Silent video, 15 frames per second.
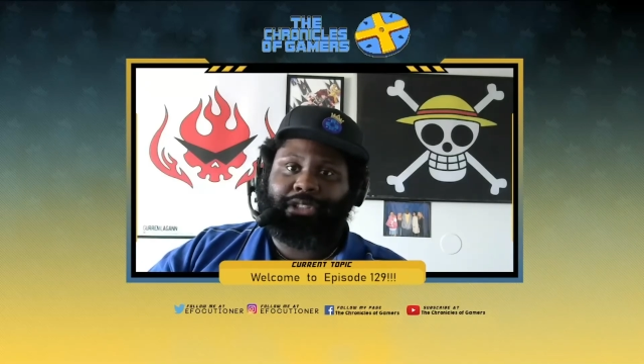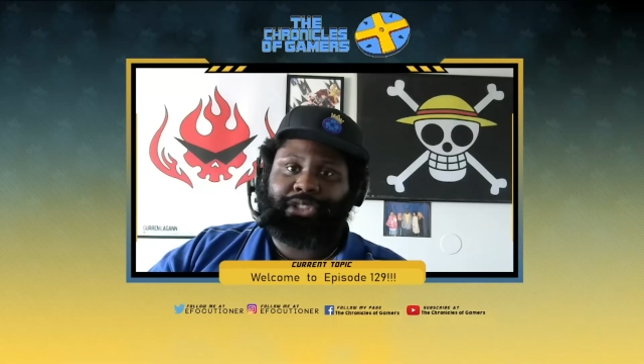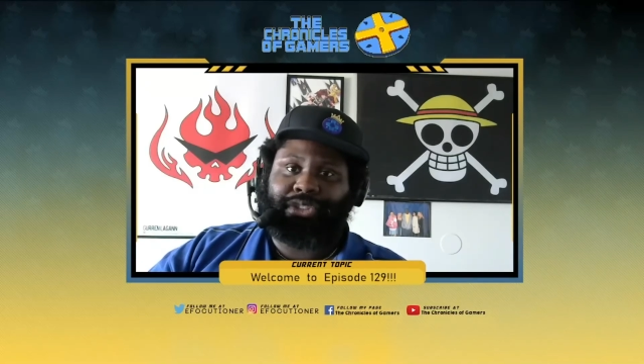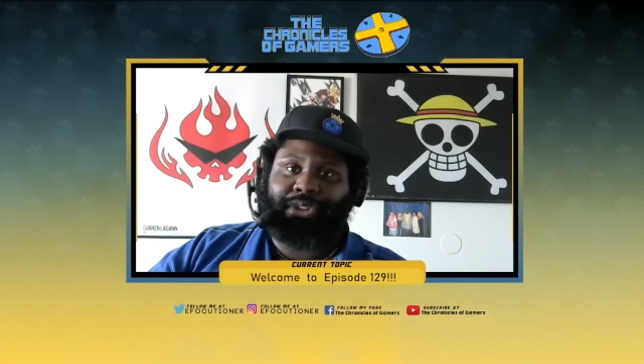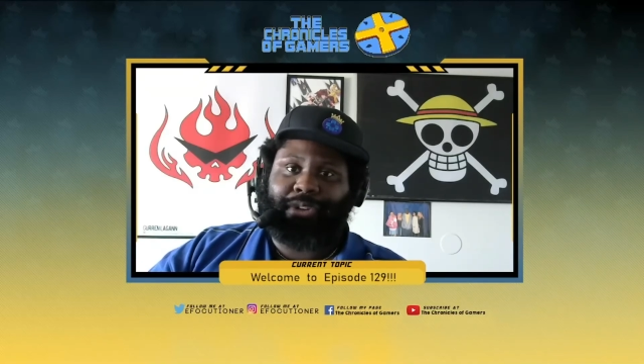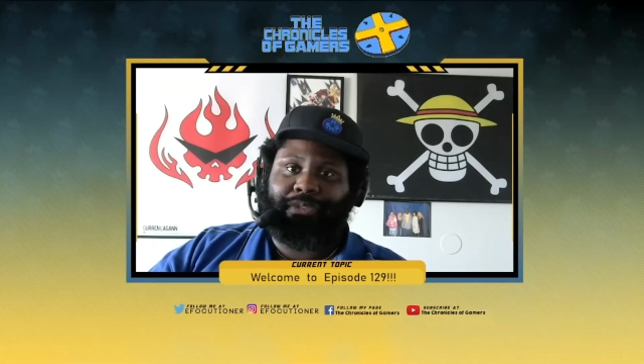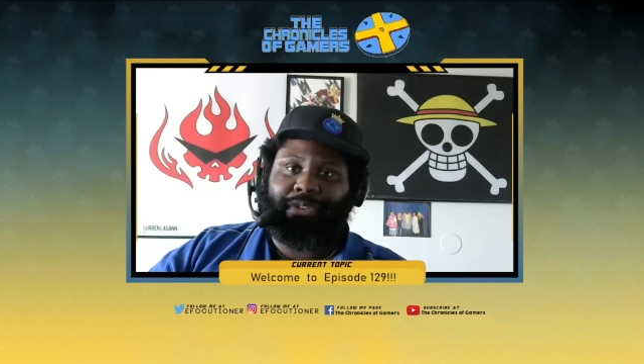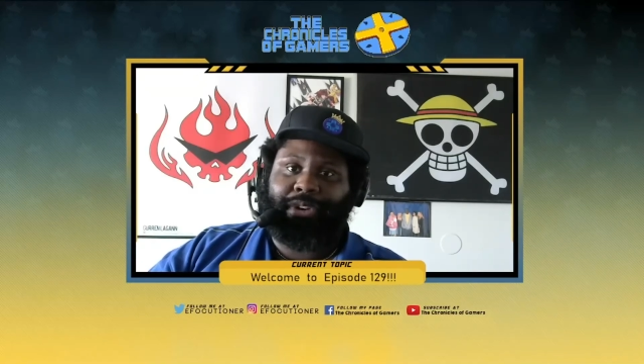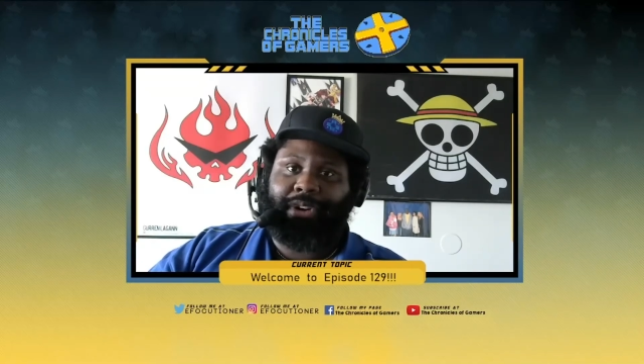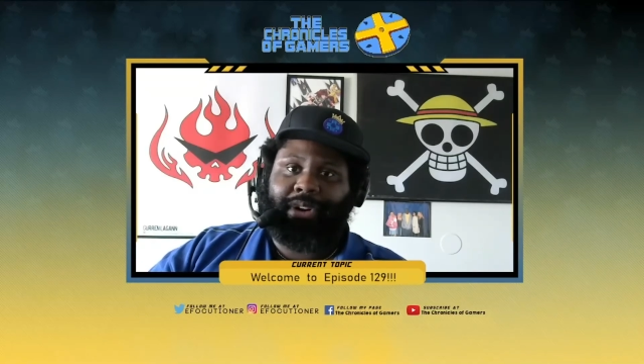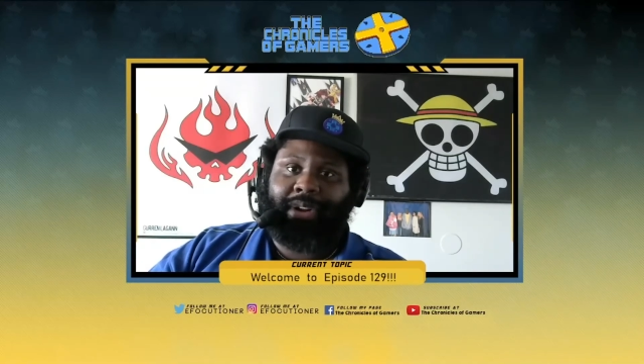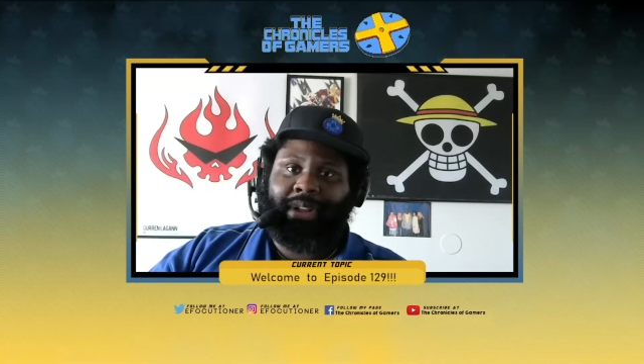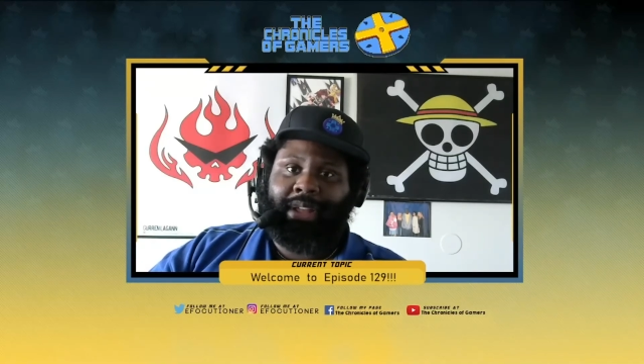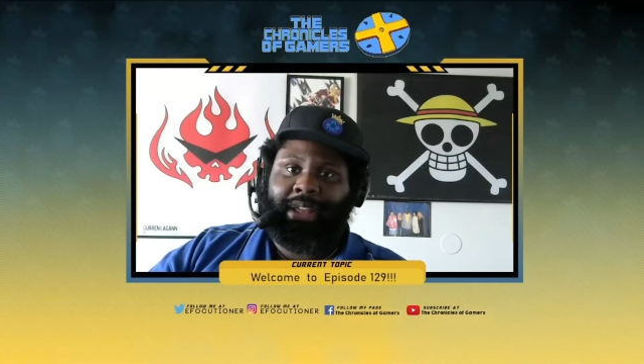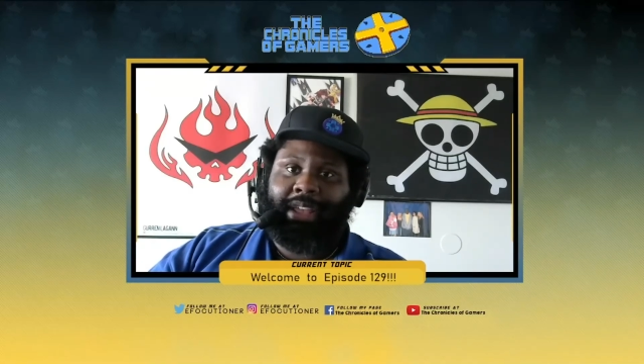
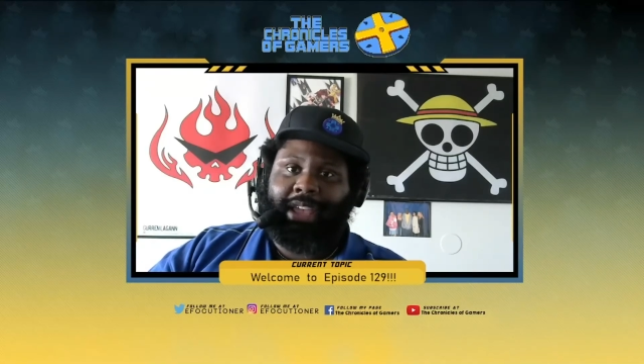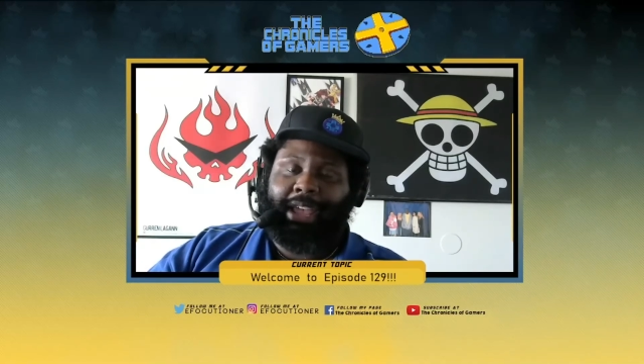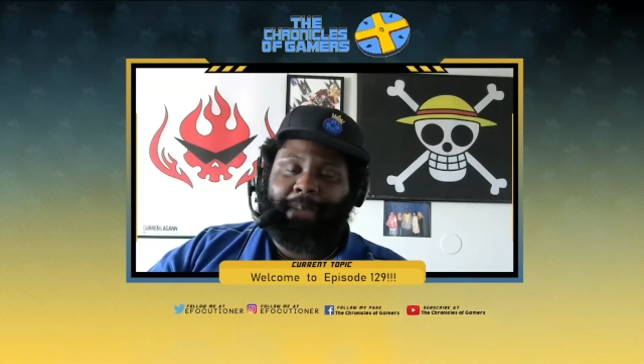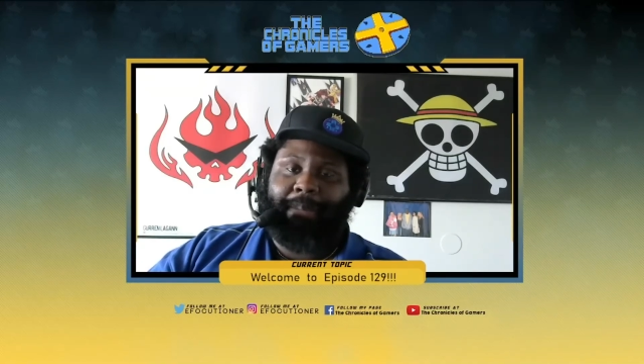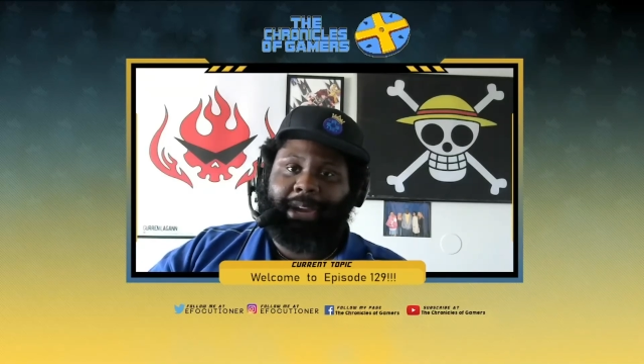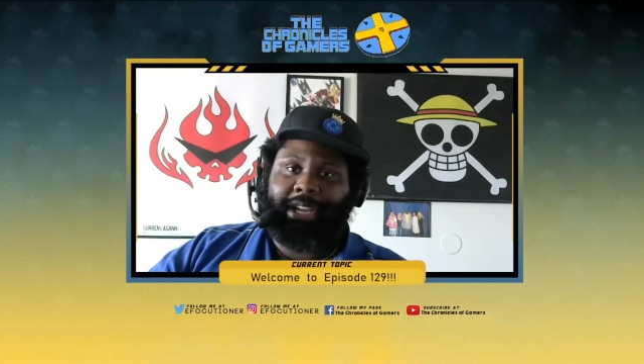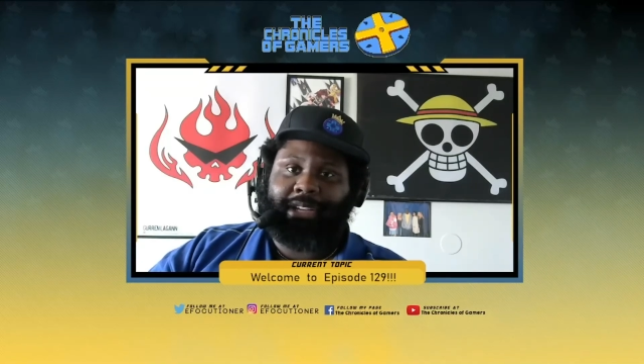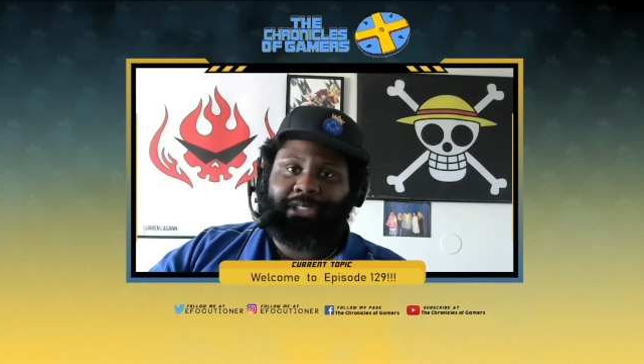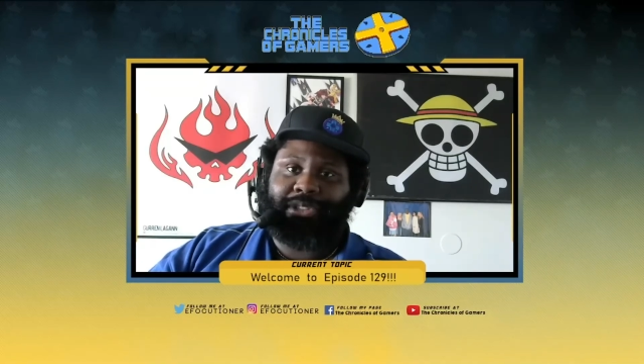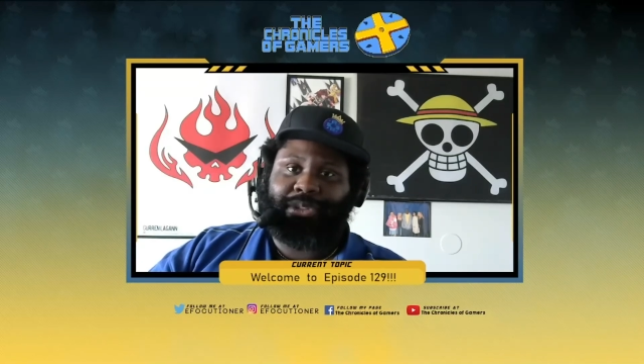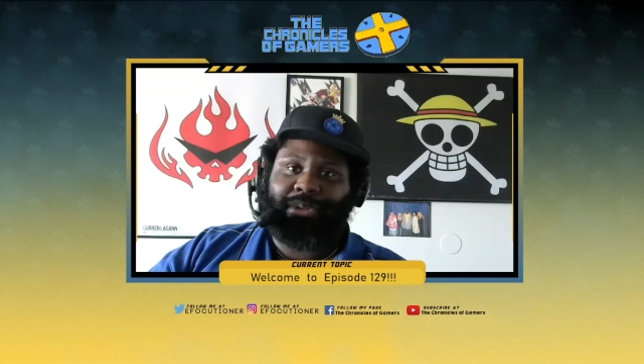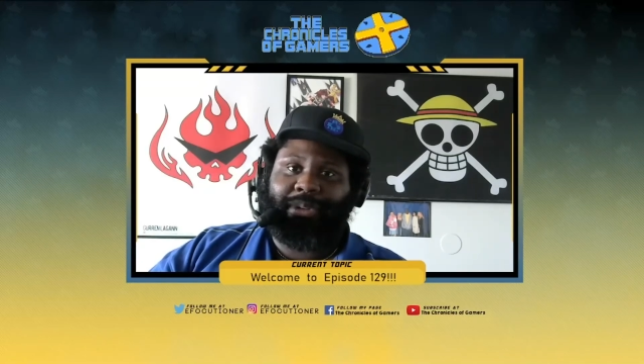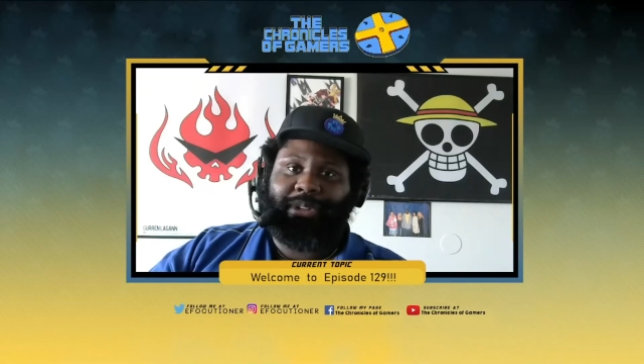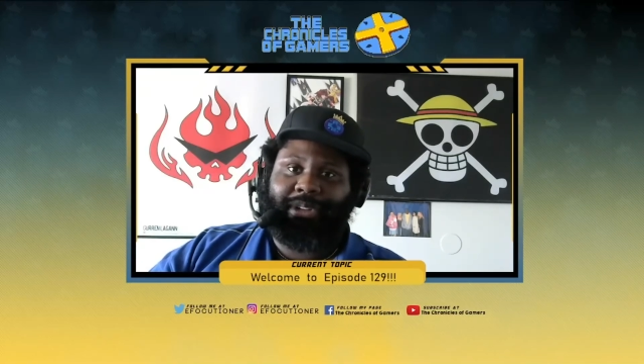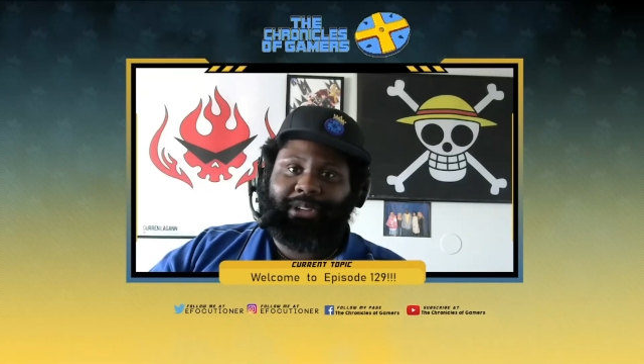server and my
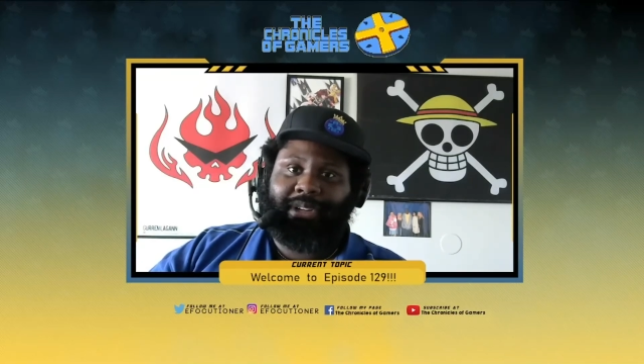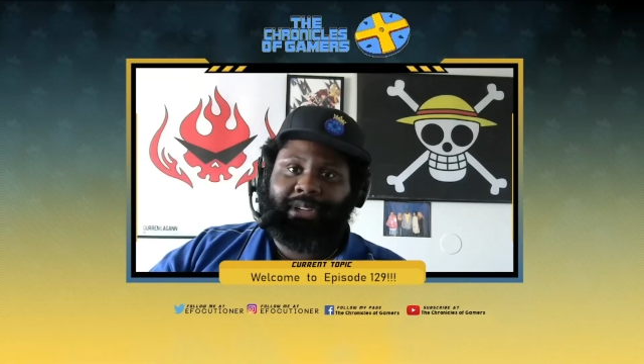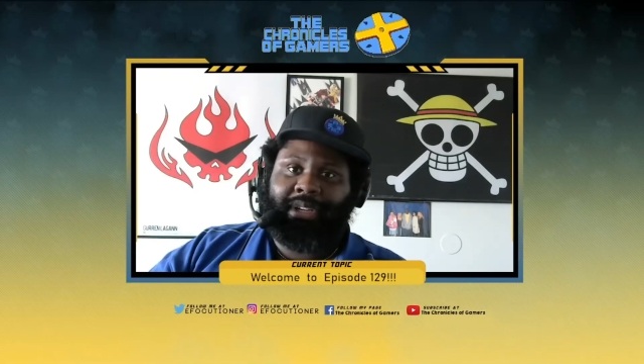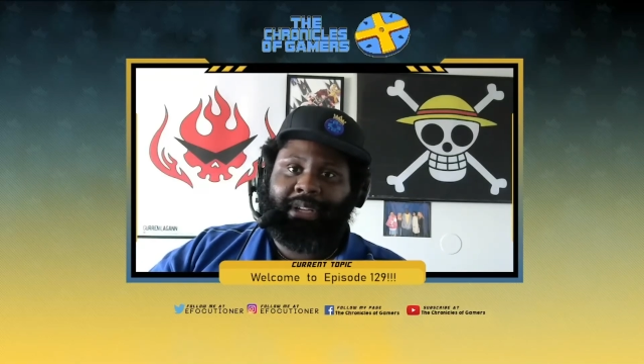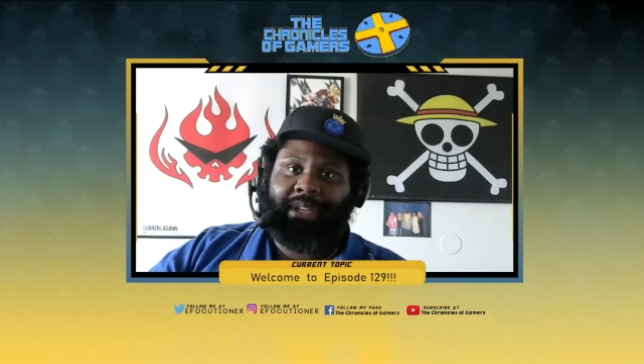controller